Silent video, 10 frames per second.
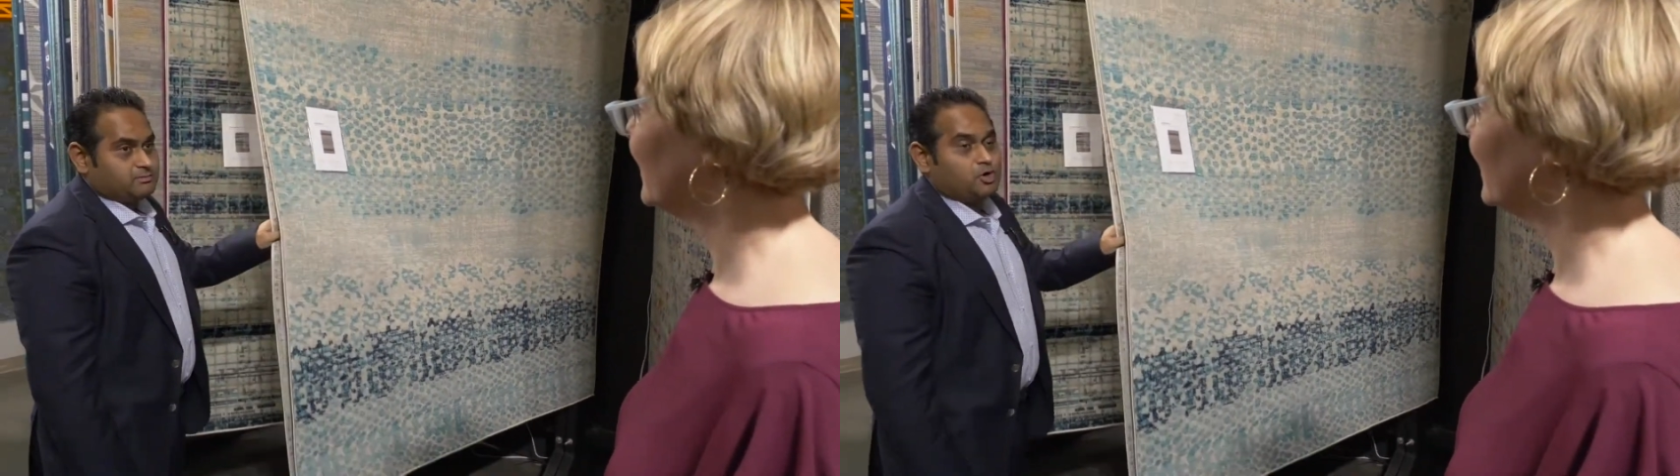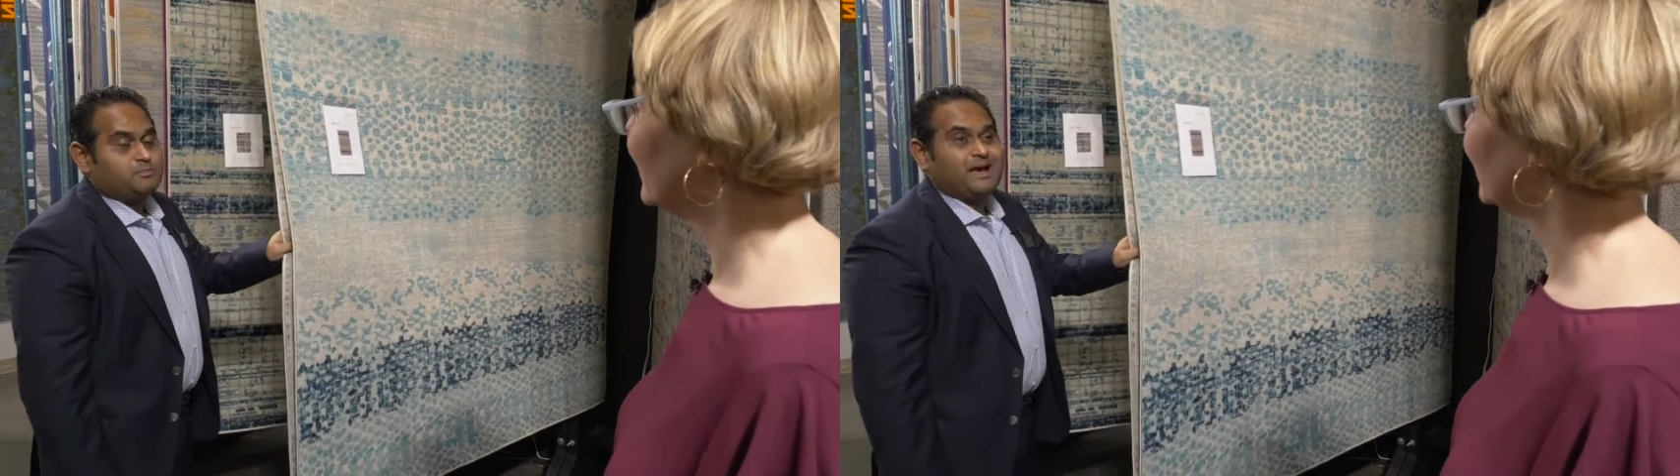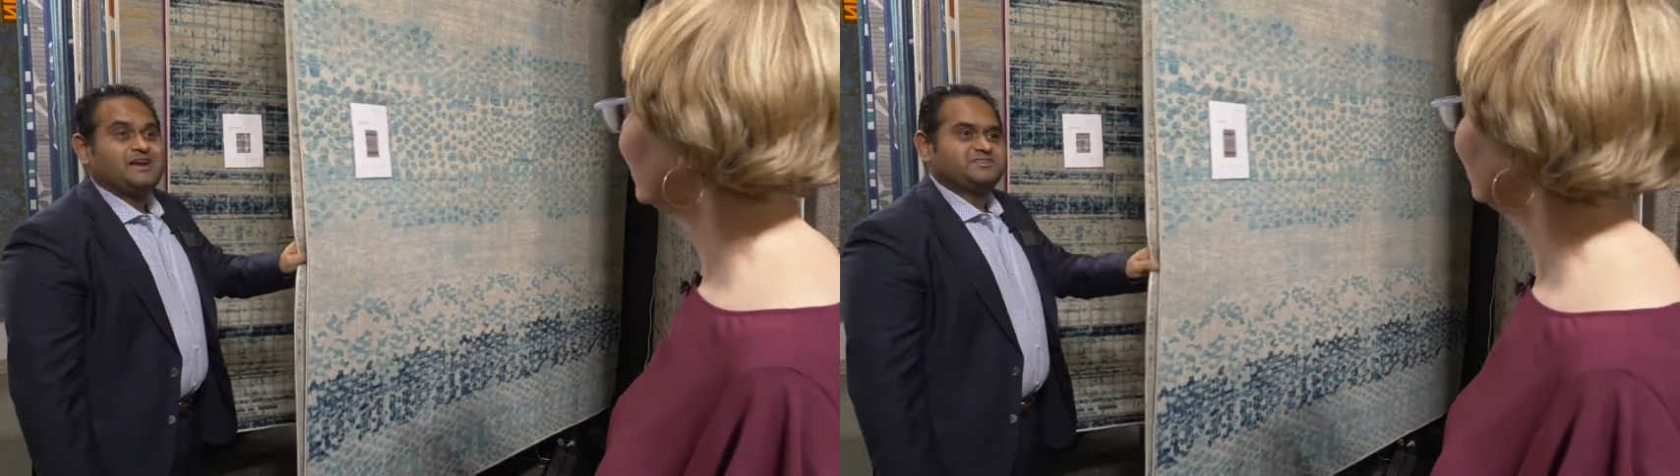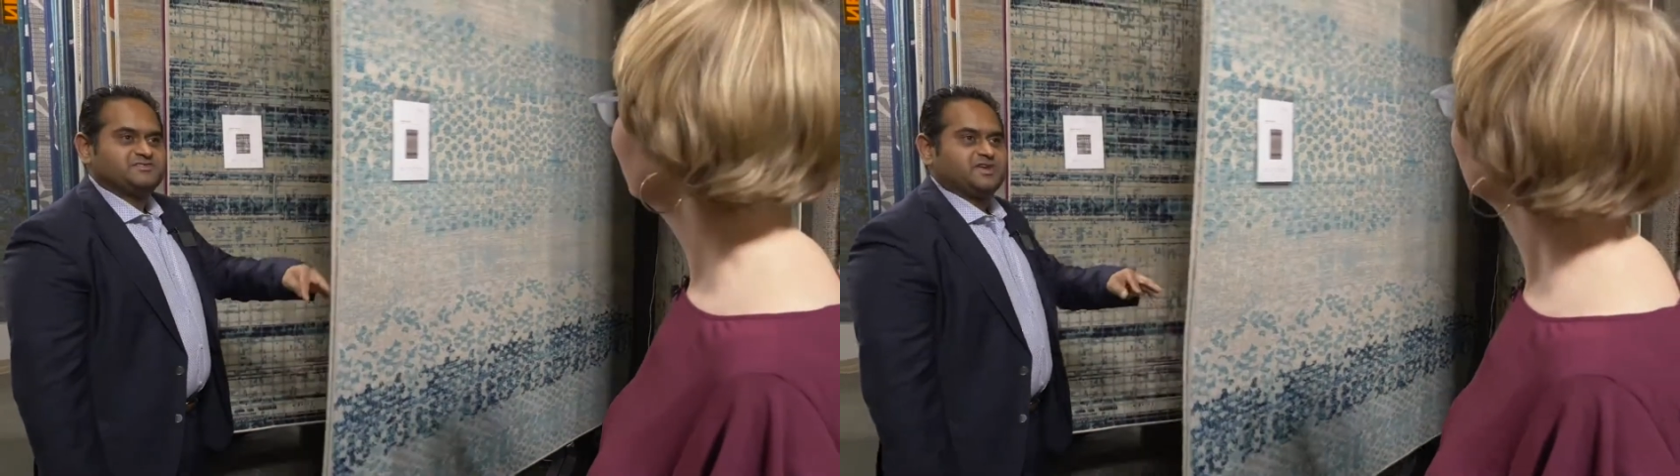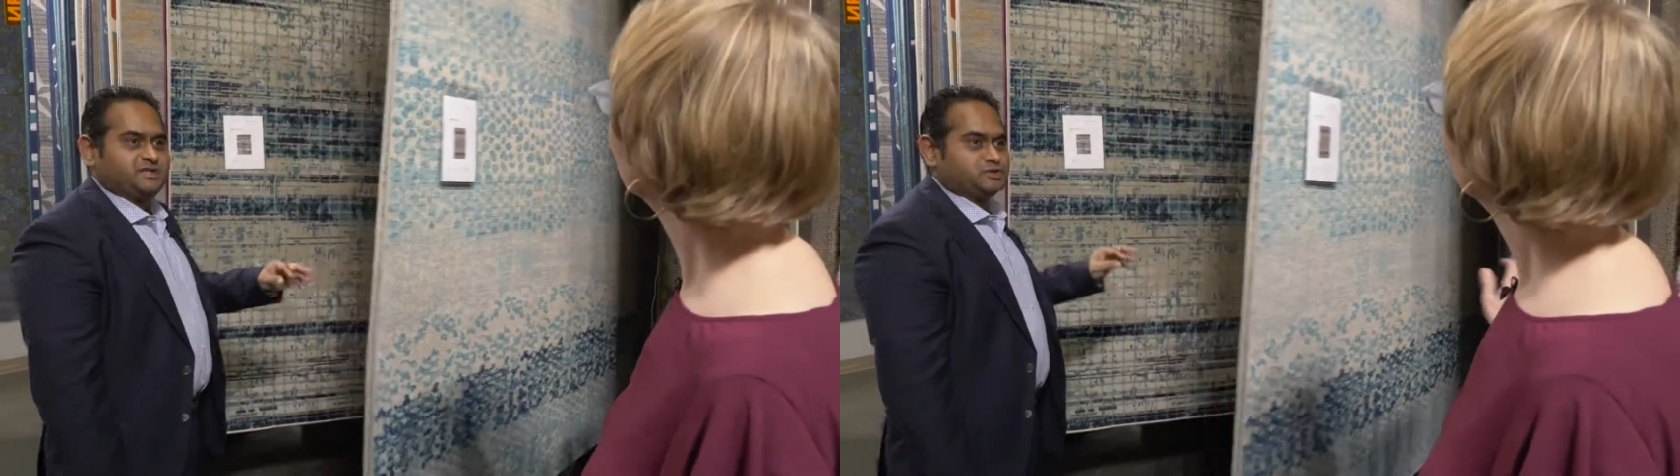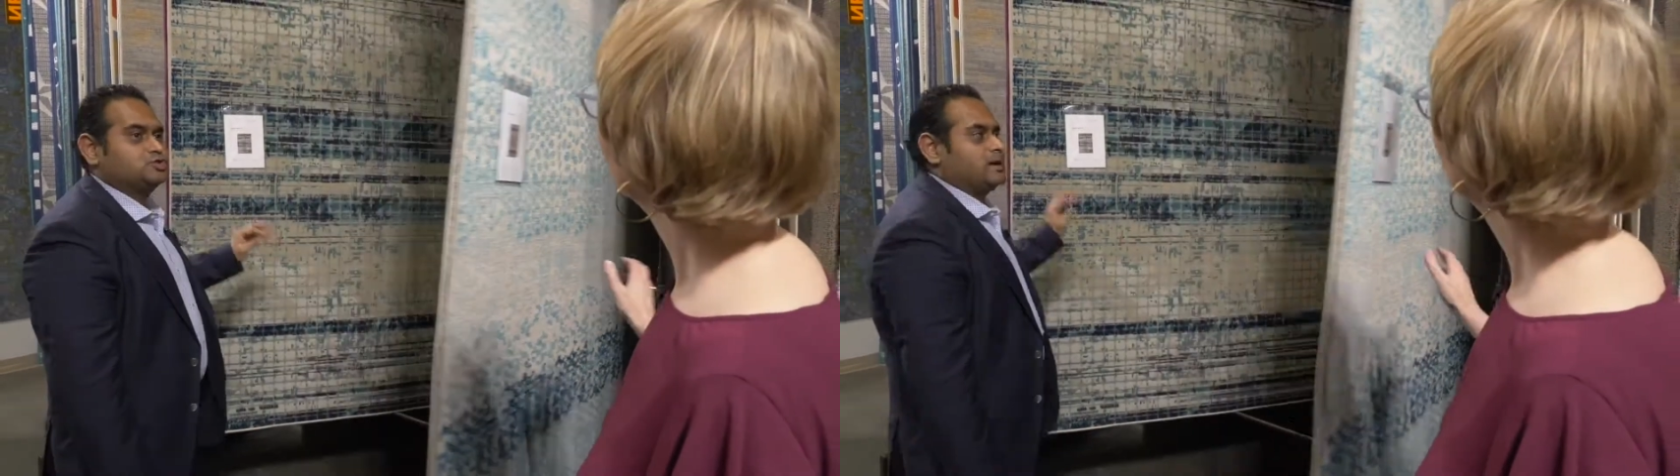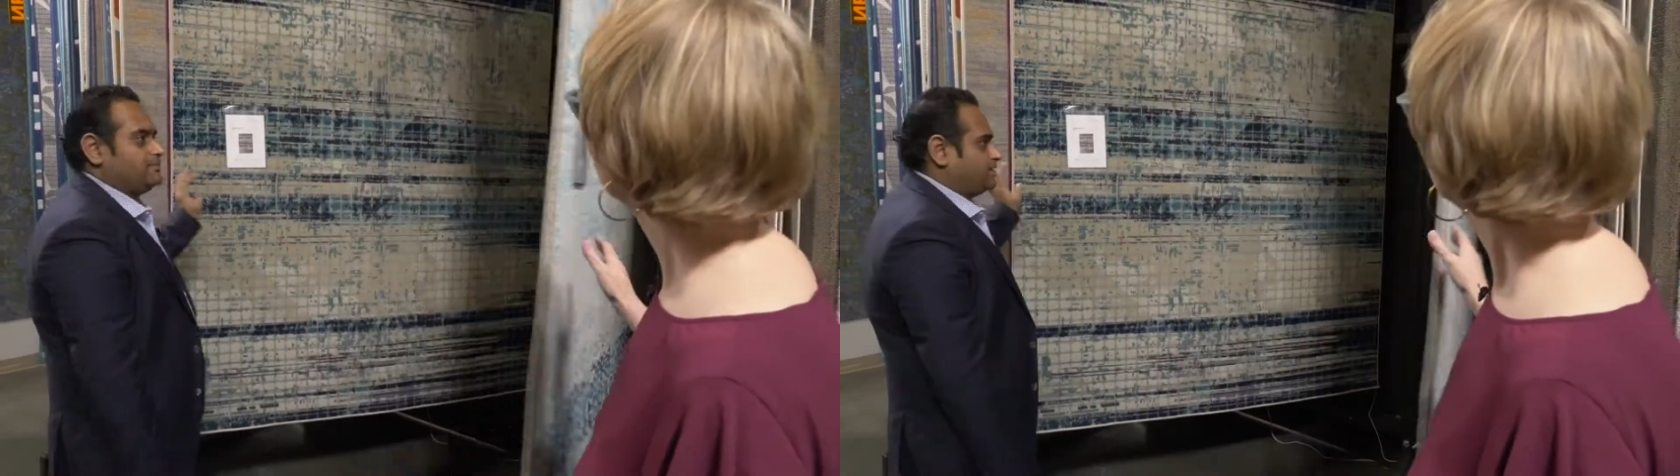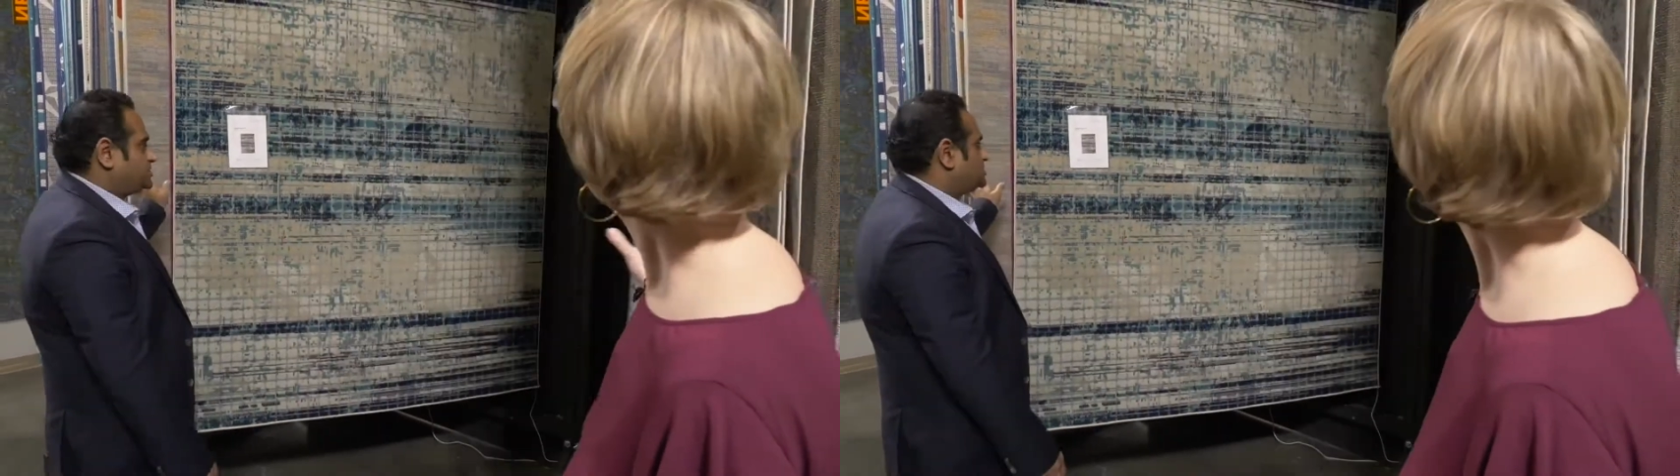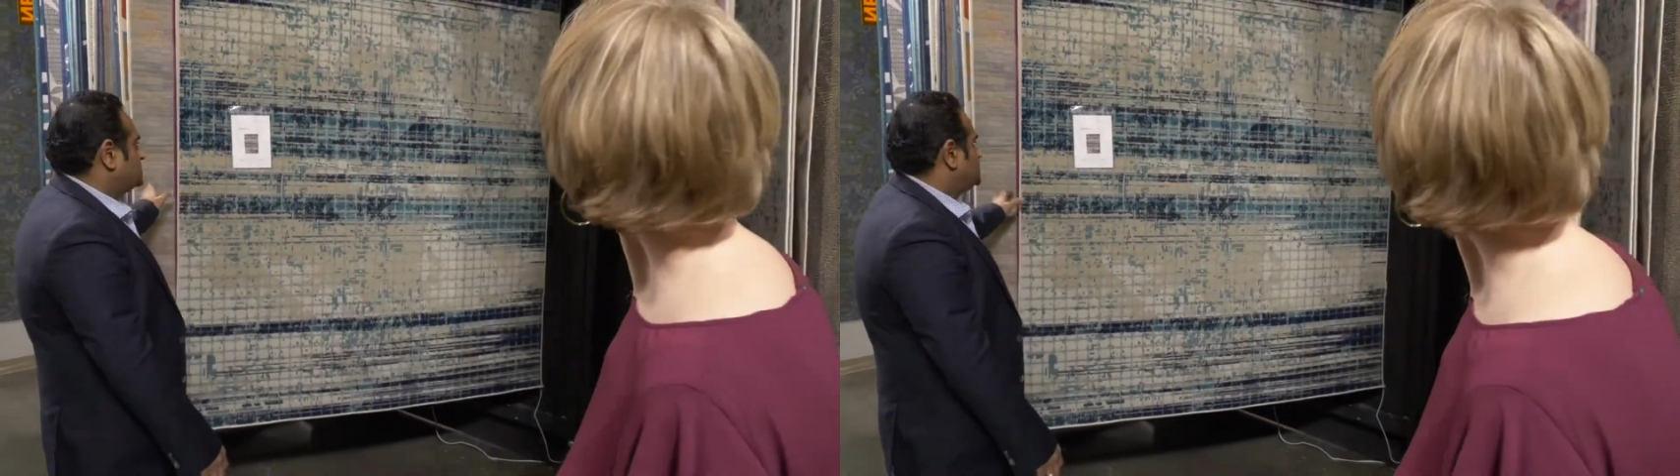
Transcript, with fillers: more patterns in Zuma Beach.